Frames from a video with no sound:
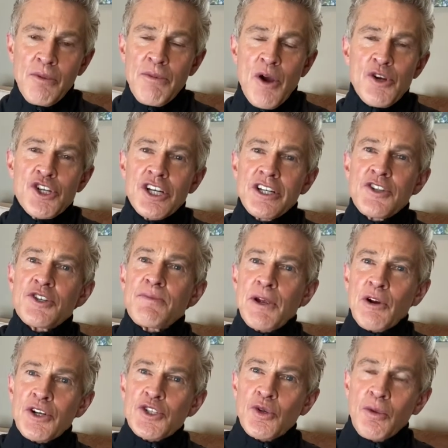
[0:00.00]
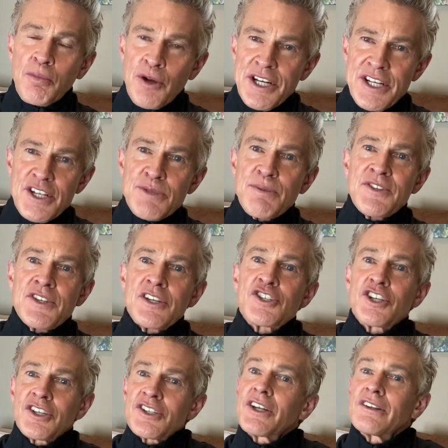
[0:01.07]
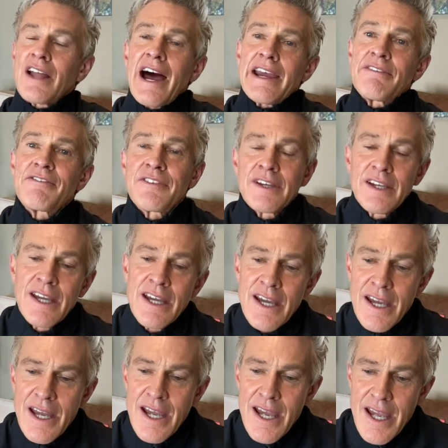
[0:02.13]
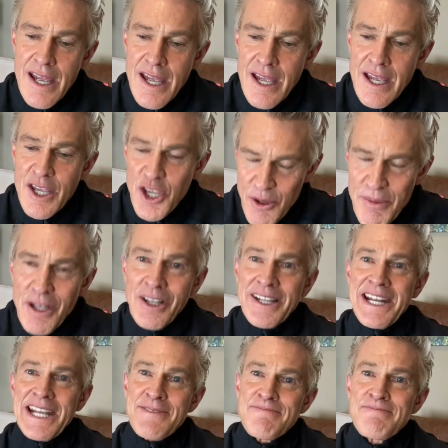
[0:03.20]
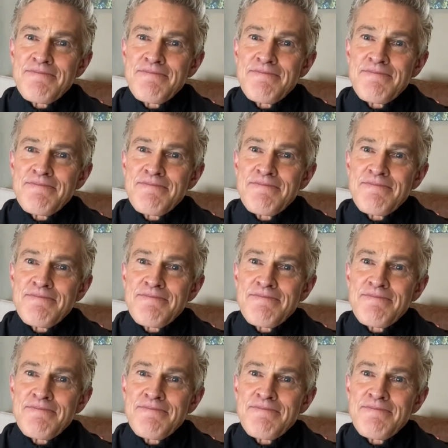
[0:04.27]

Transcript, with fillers: emotion, and spiritual predisposition to life. Humility.